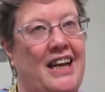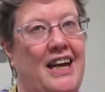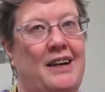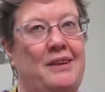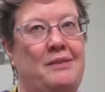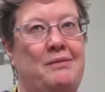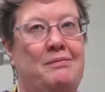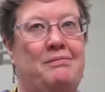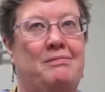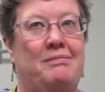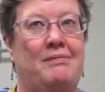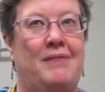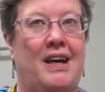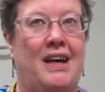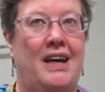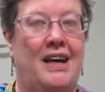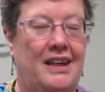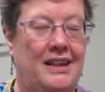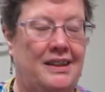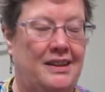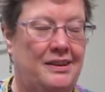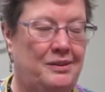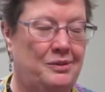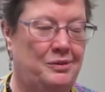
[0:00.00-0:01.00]

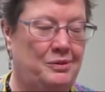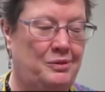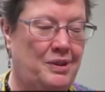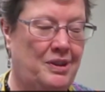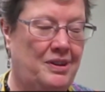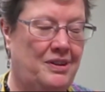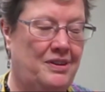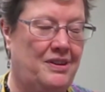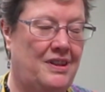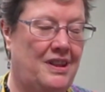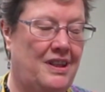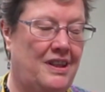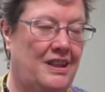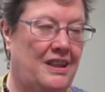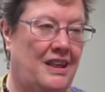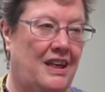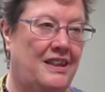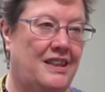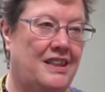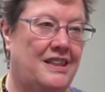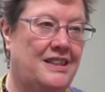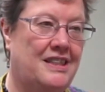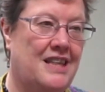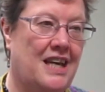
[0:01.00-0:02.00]
I'm with the
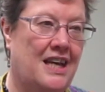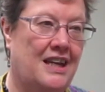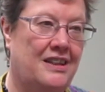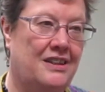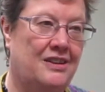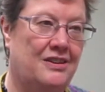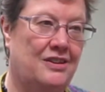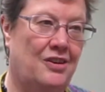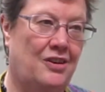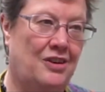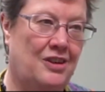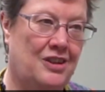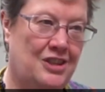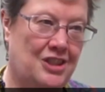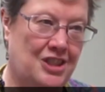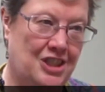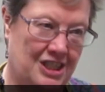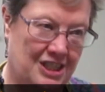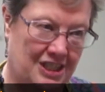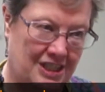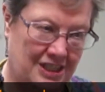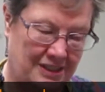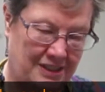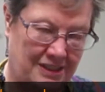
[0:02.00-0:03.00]
Learning
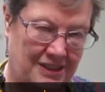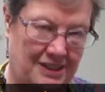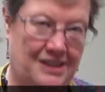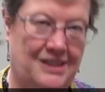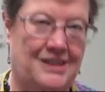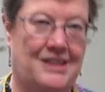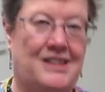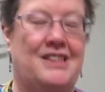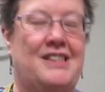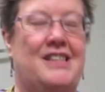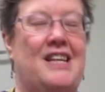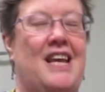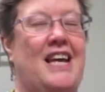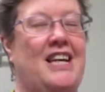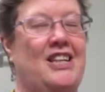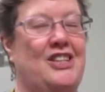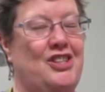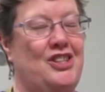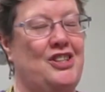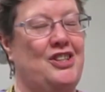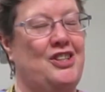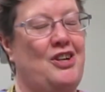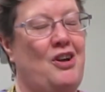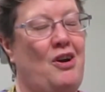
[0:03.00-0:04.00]
Technology
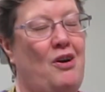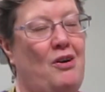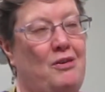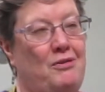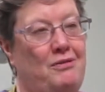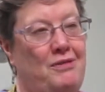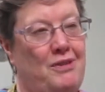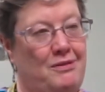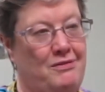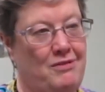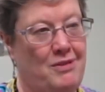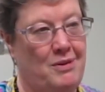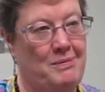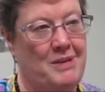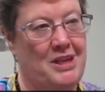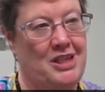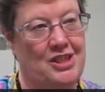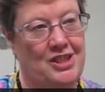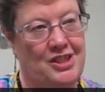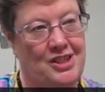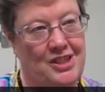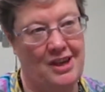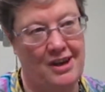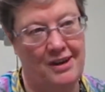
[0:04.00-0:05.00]
section of
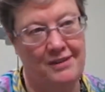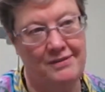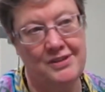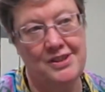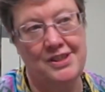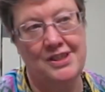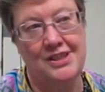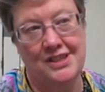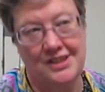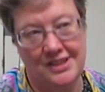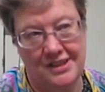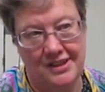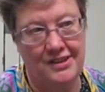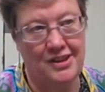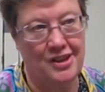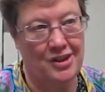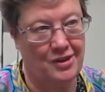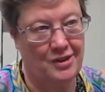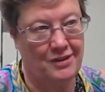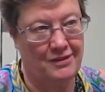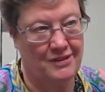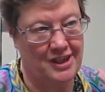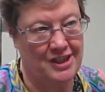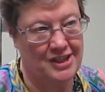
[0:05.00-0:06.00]
Information Services at the
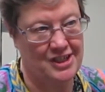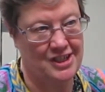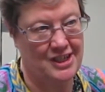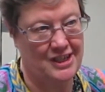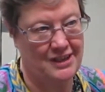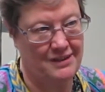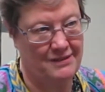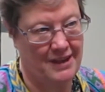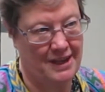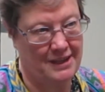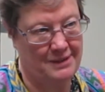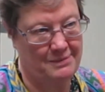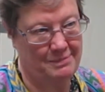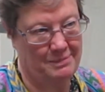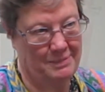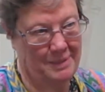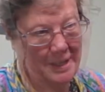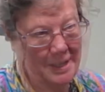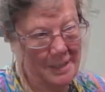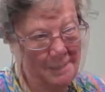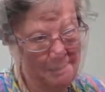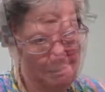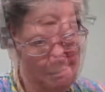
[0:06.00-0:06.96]
University of Edinburgh.